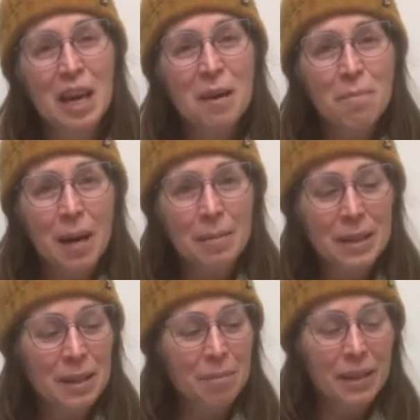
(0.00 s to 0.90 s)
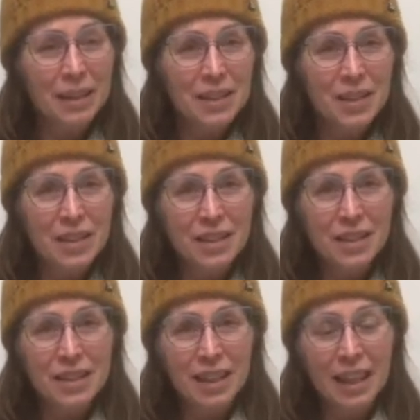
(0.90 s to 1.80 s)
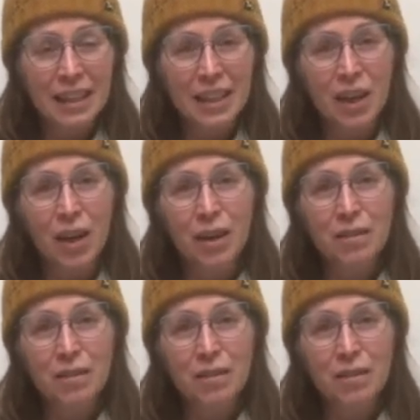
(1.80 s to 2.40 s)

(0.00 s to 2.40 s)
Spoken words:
maybe something that's just a slightly curved.